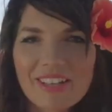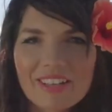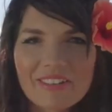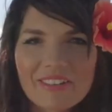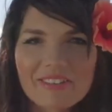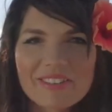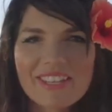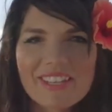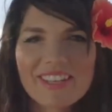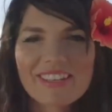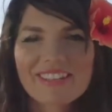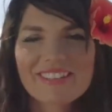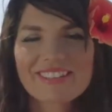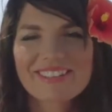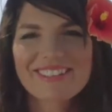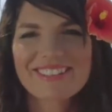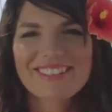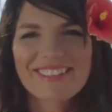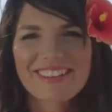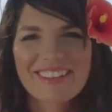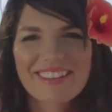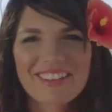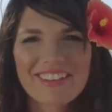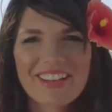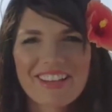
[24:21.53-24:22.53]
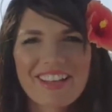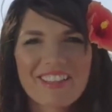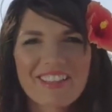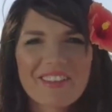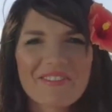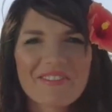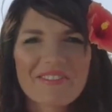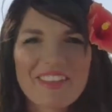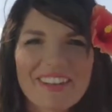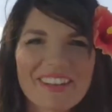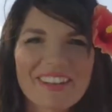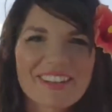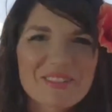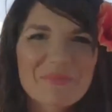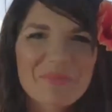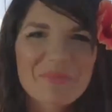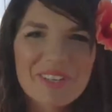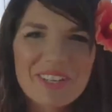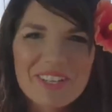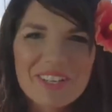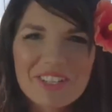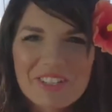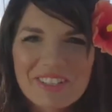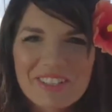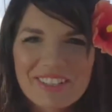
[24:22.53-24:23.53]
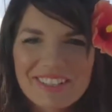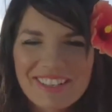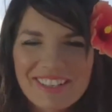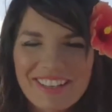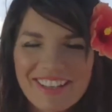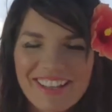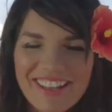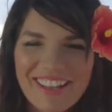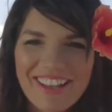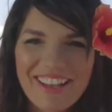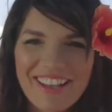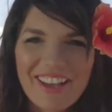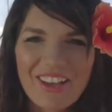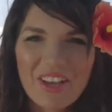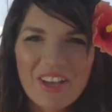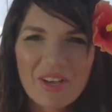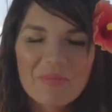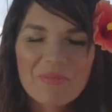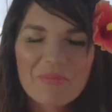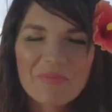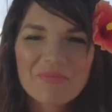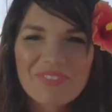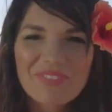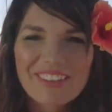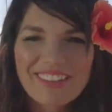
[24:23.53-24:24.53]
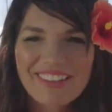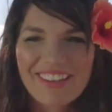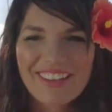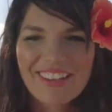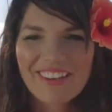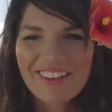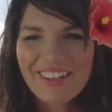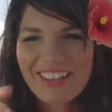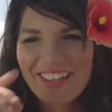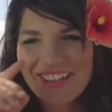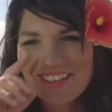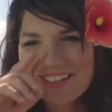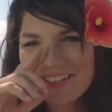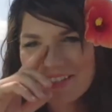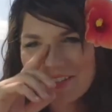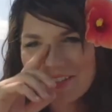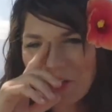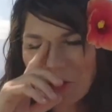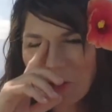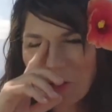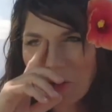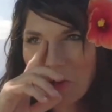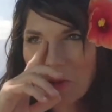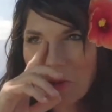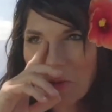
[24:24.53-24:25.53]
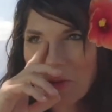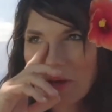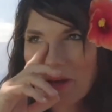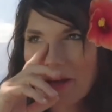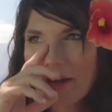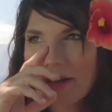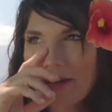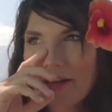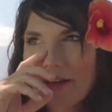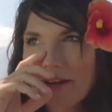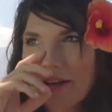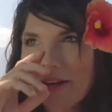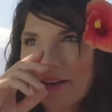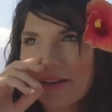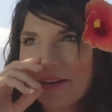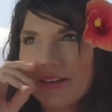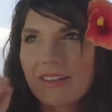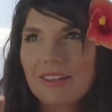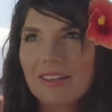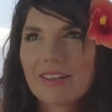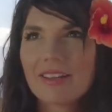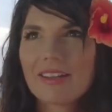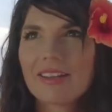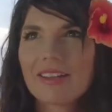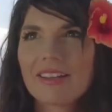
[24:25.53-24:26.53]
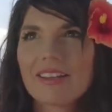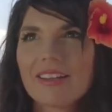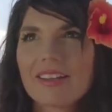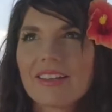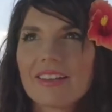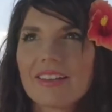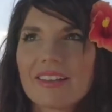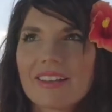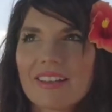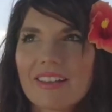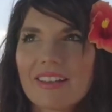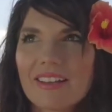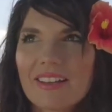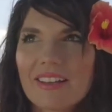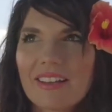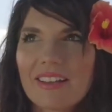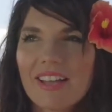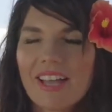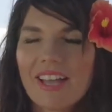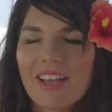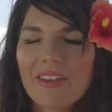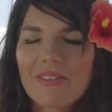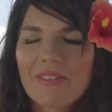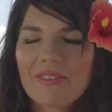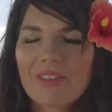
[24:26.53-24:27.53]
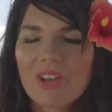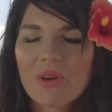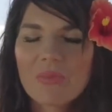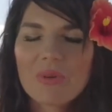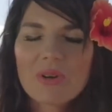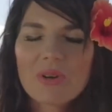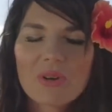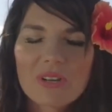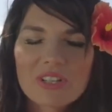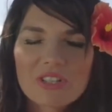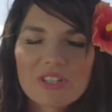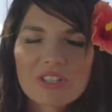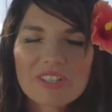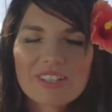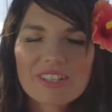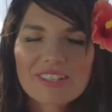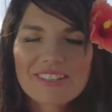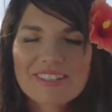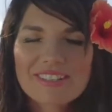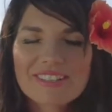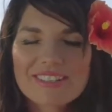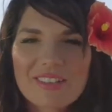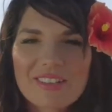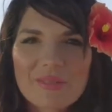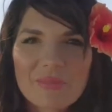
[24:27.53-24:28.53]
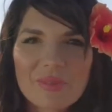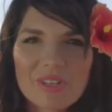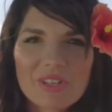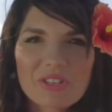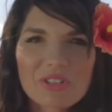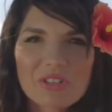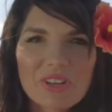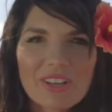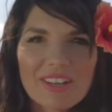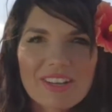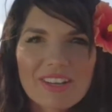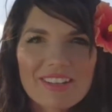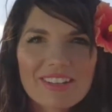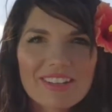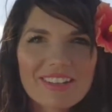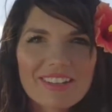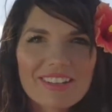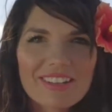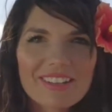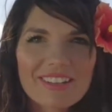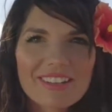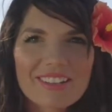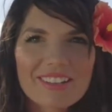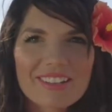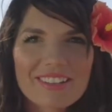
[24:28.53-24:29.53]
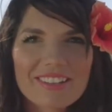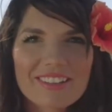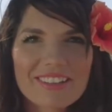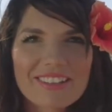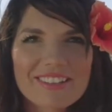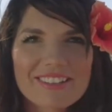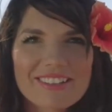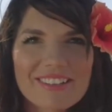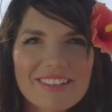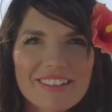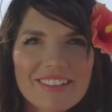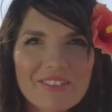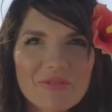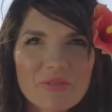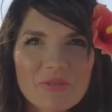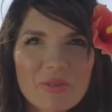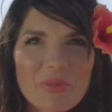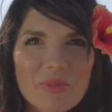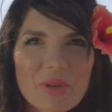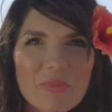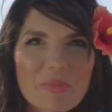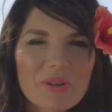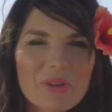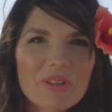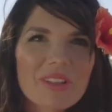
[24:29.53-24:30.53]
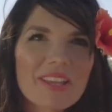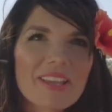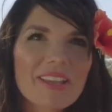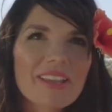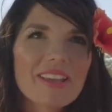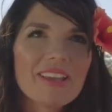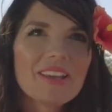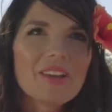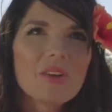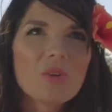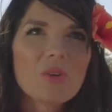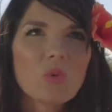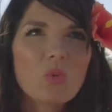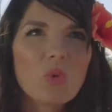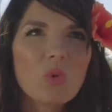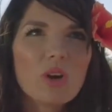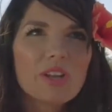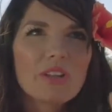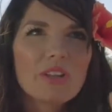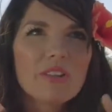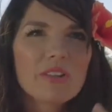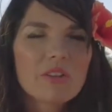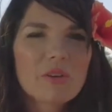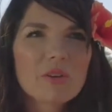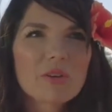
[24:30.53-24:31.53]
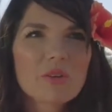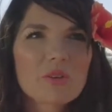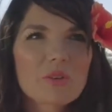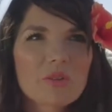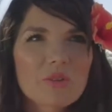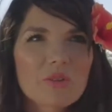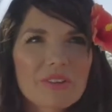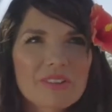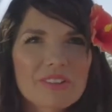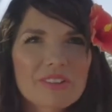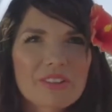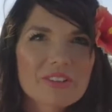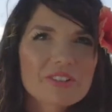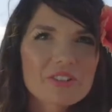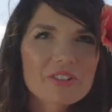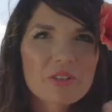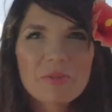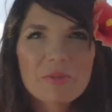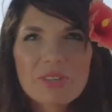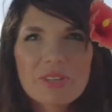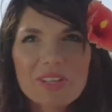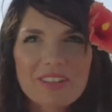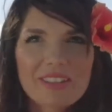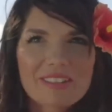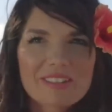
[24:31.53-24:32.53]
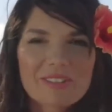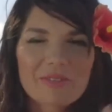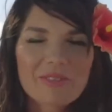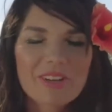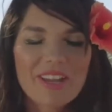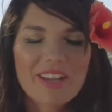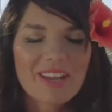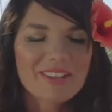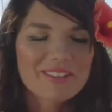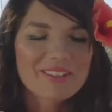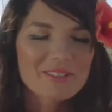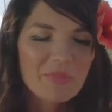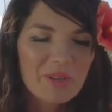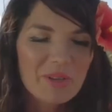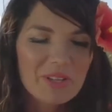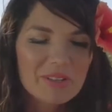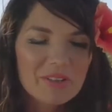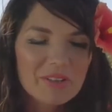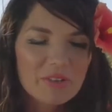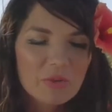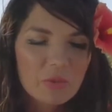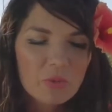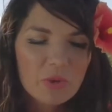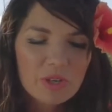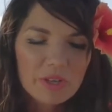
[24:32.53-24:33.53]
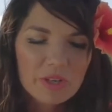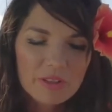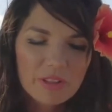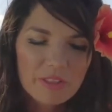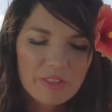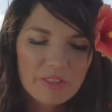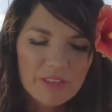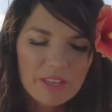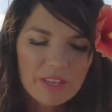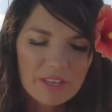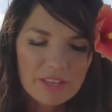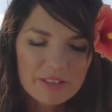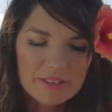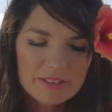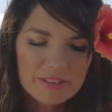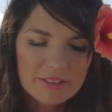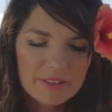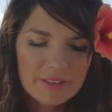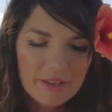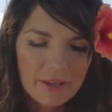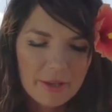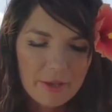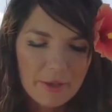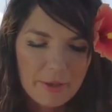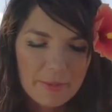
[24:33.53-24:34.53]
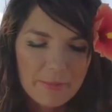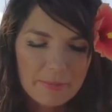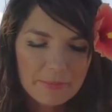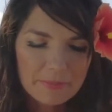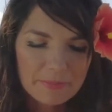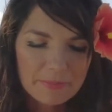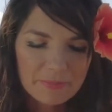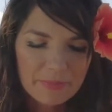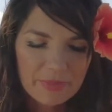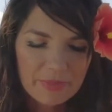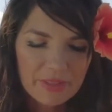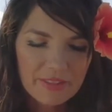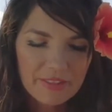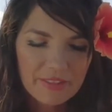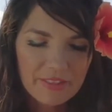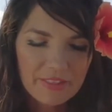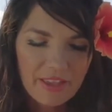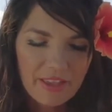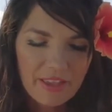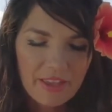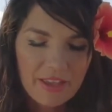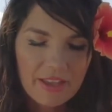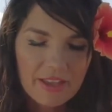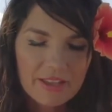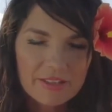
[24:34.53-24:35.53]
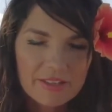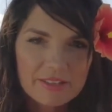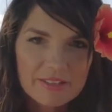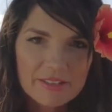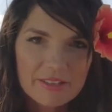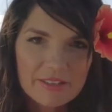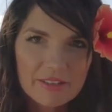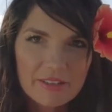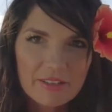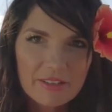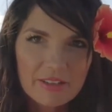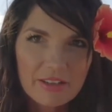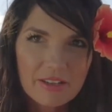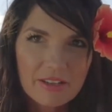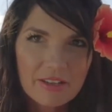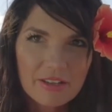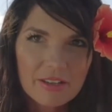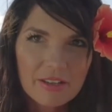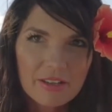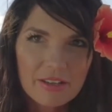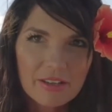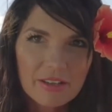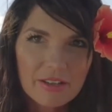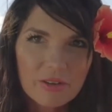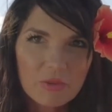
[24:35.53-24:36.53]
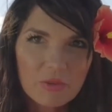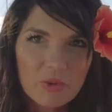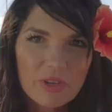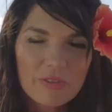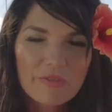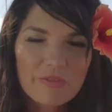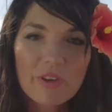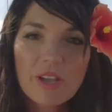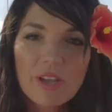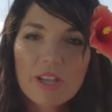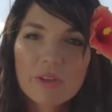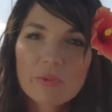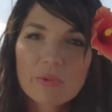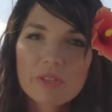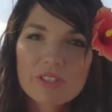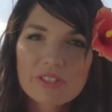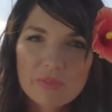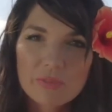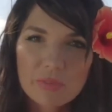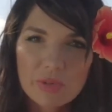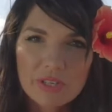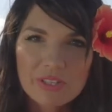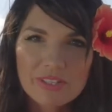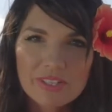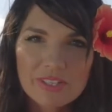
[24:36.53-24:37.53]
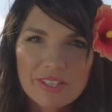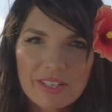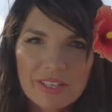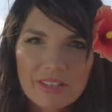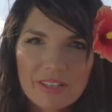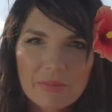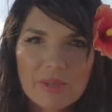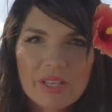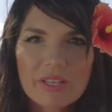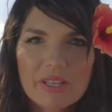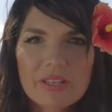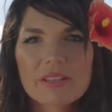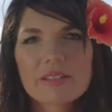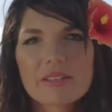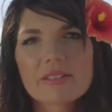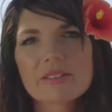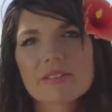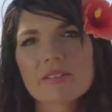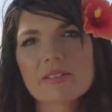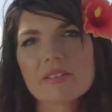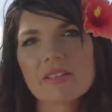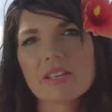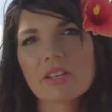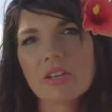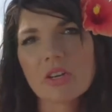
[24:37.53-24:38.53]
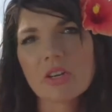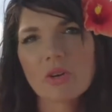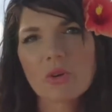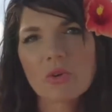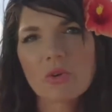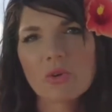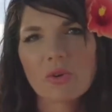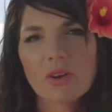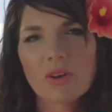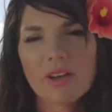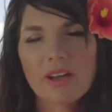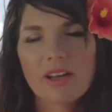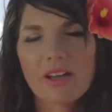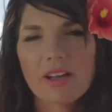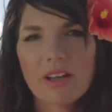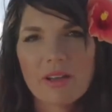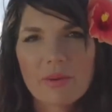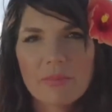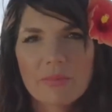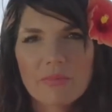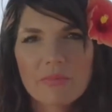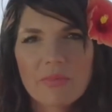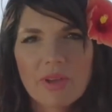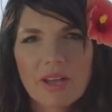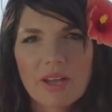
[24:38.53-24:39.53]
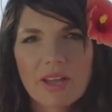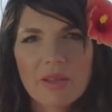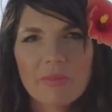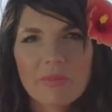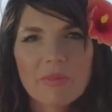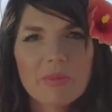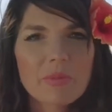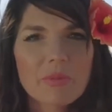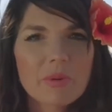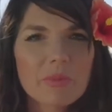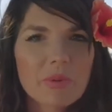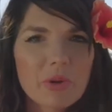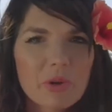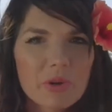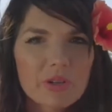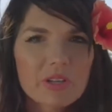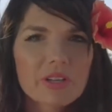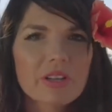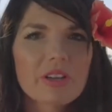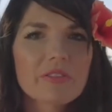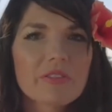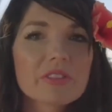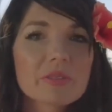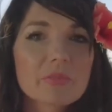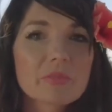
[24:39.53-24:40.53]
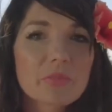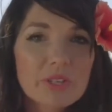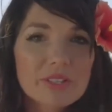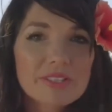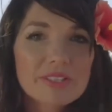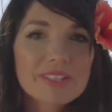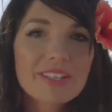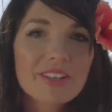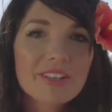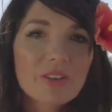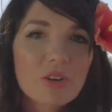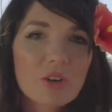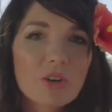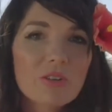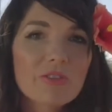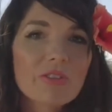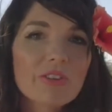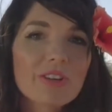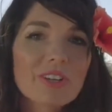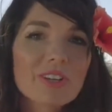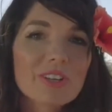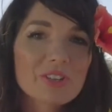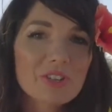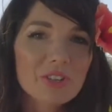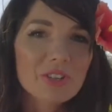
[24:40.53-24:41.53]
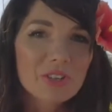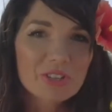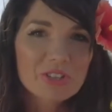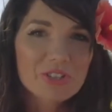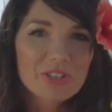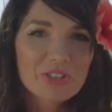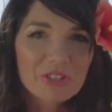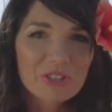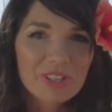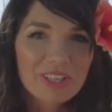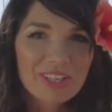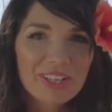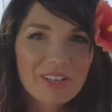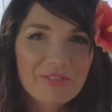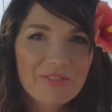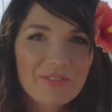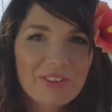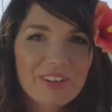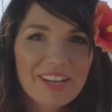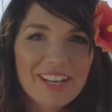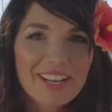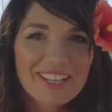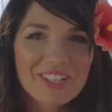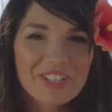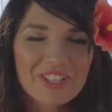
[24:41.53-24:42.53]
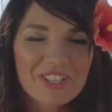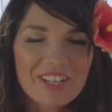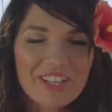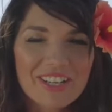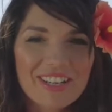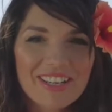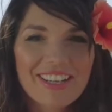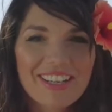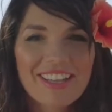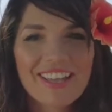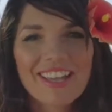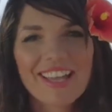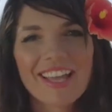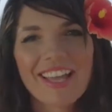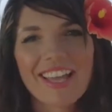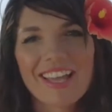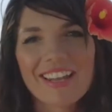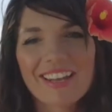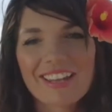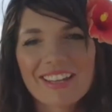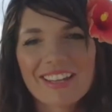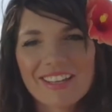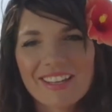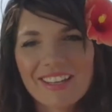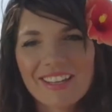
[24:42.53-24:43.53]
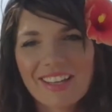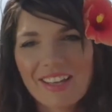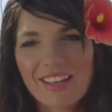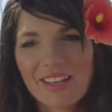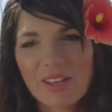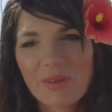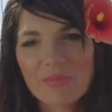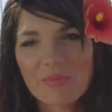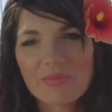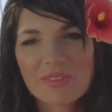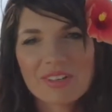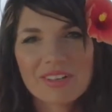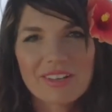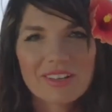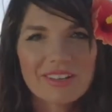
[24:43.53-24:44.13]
of sense uh, i love that explanation okay so uh, i have a couple questions i'm going to try to let's see remember like one of the there's so many things I want to ask, but there, one of the things um, that uh, we find with sprinting, because you know um, I'm a proponent of sprinting over endurance training for aging, and I am